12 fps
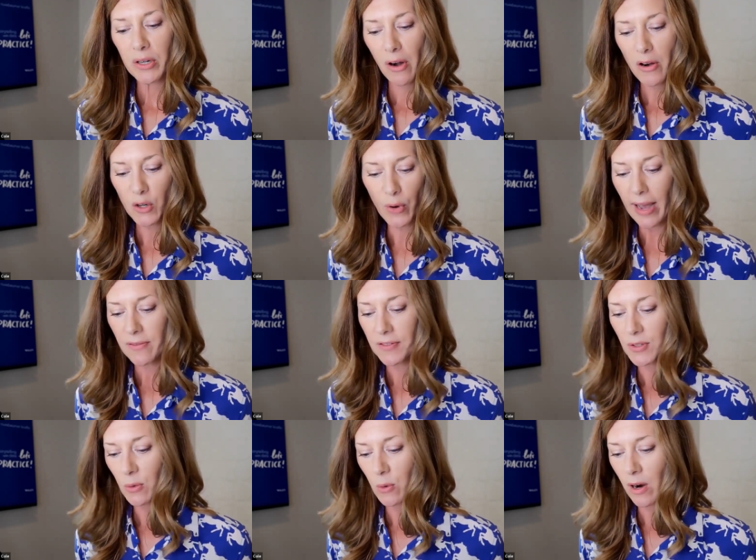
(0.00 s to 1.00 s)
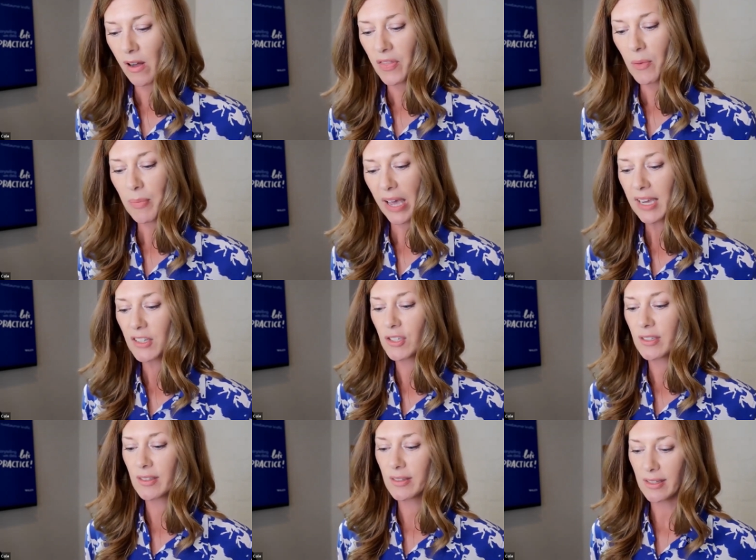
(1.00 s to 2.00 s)
in our graphs or on the
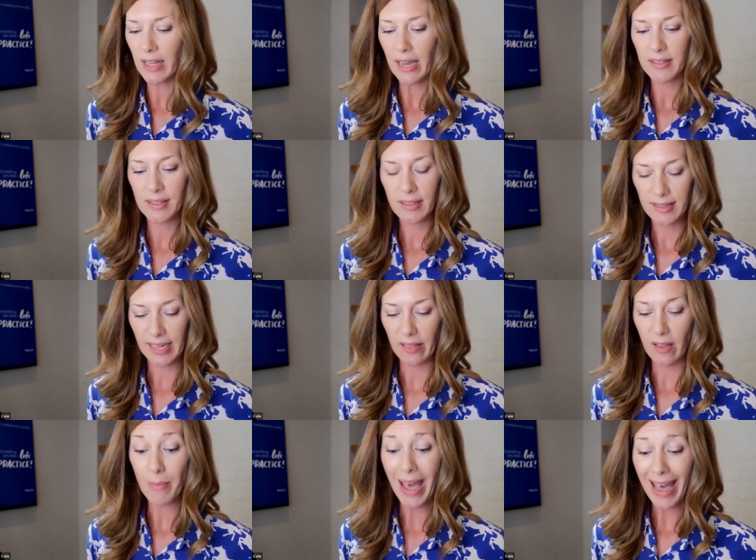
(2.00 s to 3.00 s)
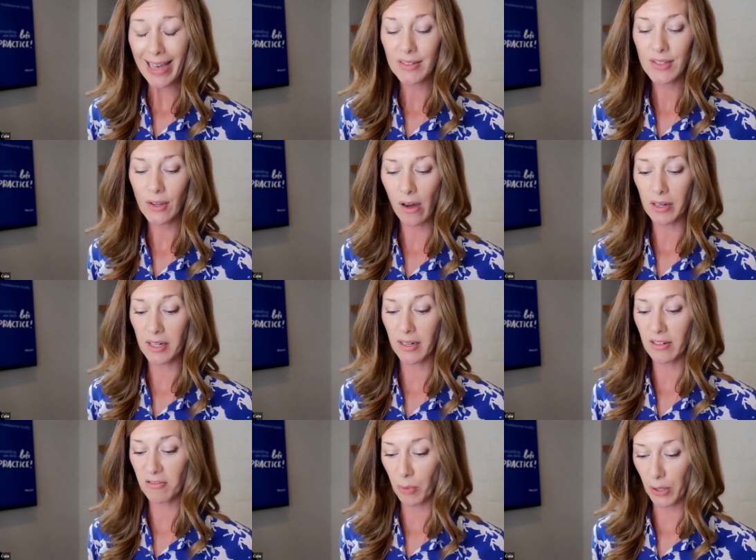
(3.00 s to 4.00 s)
pages and slides that contain them adds
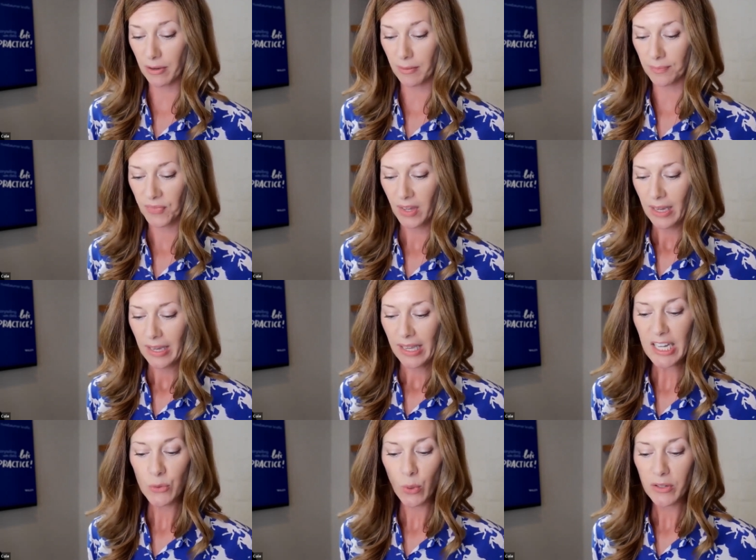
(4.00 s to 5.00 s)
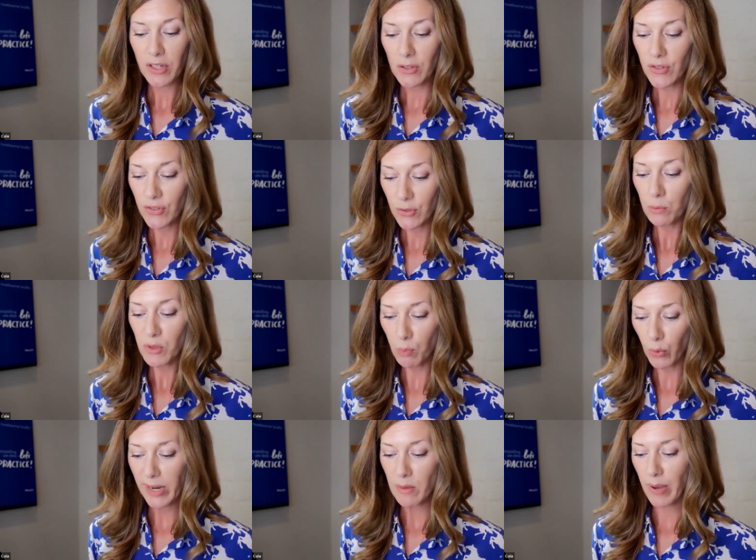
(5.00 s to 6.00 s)
cognitive burden. Each one consumes
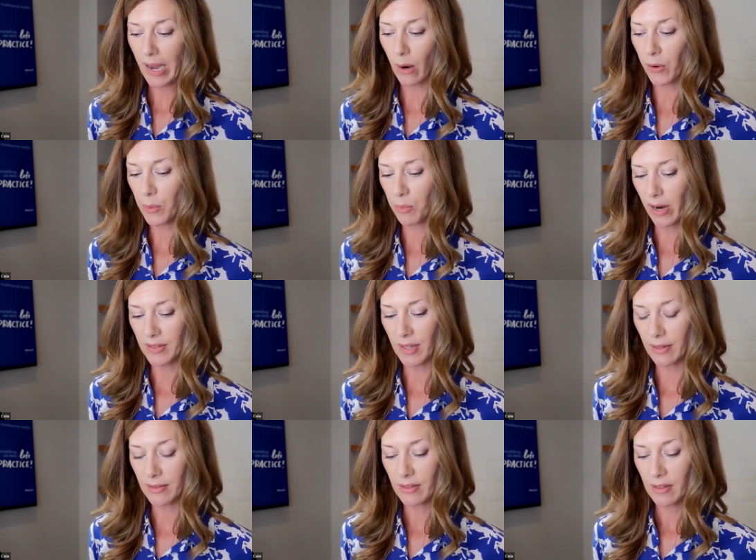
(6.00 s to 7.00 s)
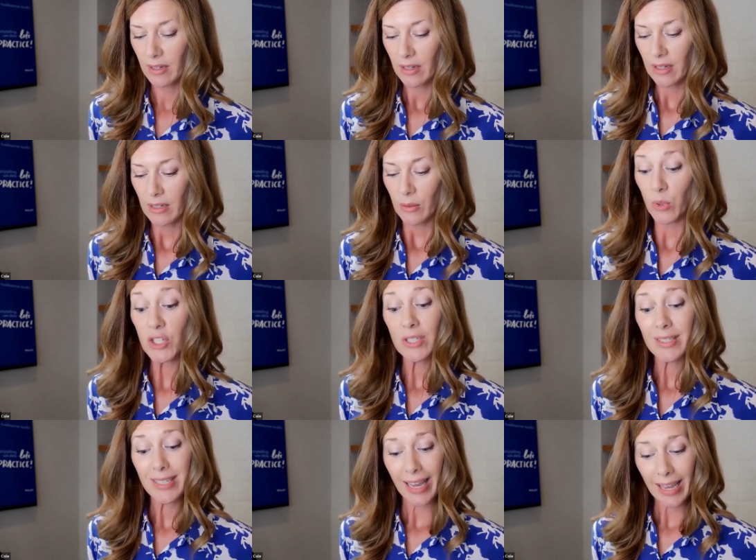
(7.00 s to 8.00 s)
brain power to process we
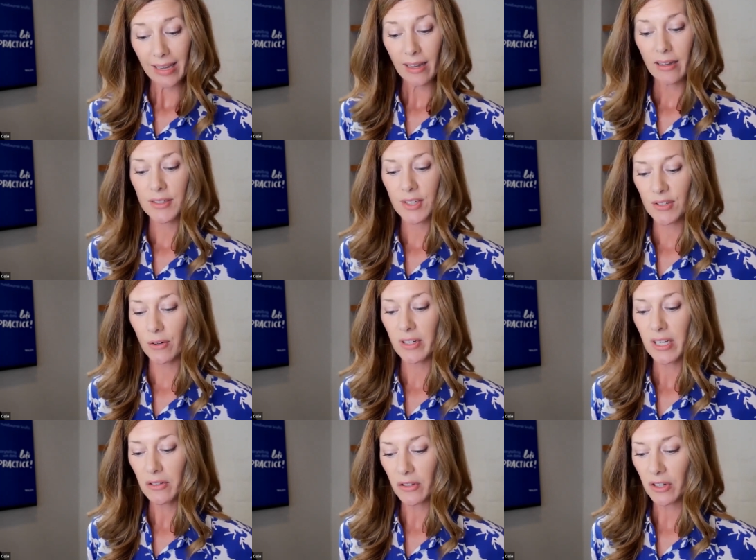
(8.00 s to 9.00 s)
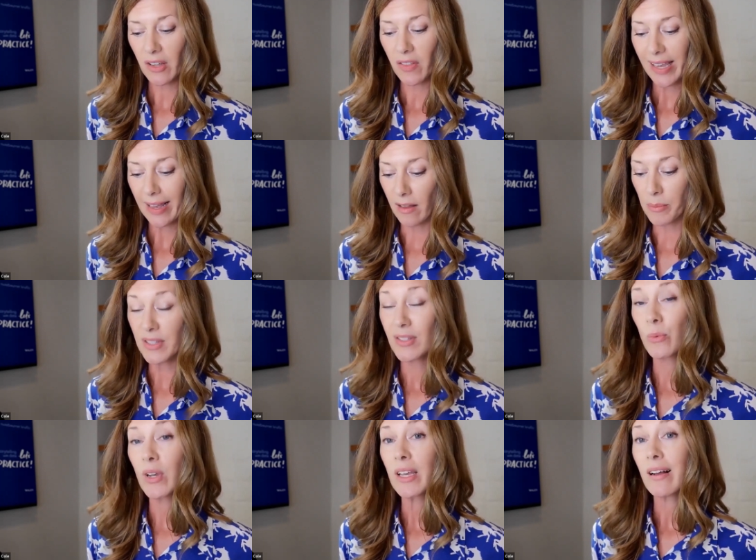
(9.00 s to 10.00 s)
should take a discerning look at the elements
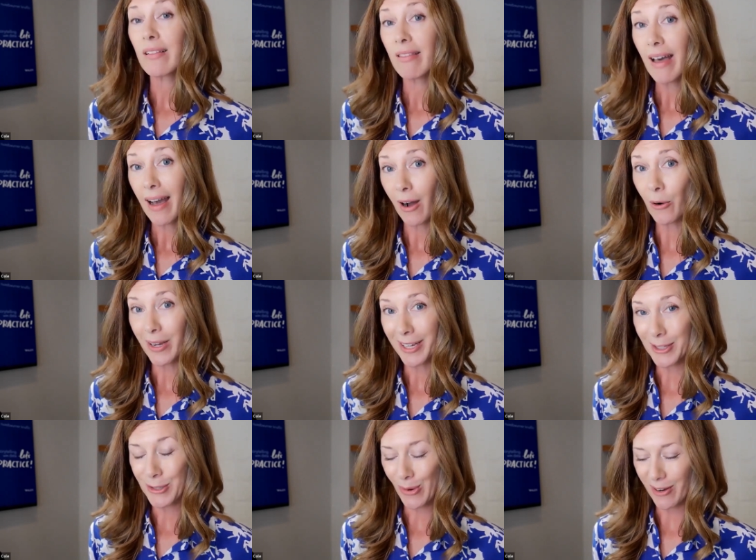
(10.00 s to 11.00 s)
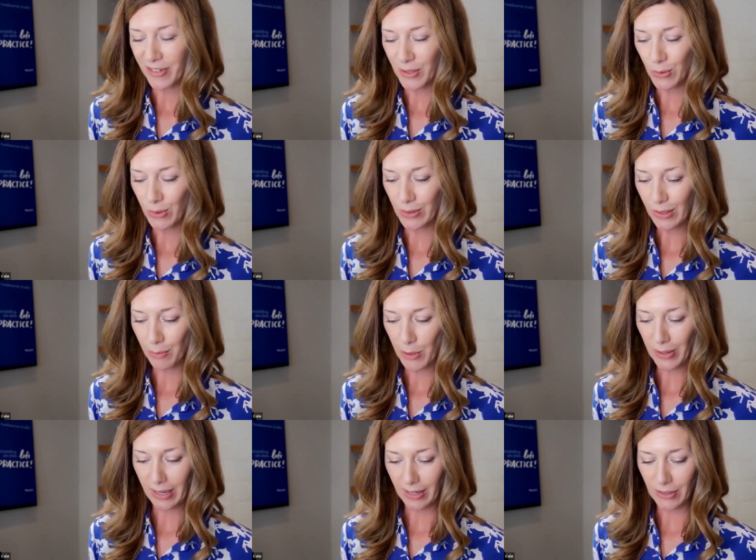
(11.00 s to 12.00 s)
we allow into our visual
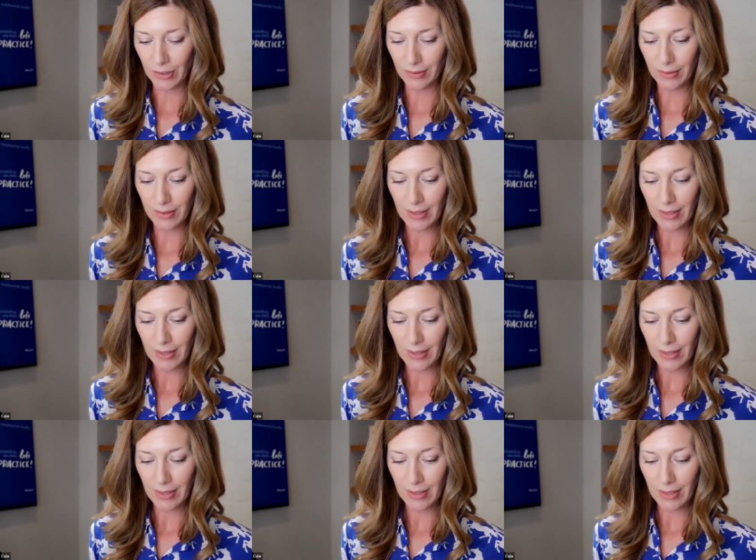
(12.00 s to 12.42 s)
communications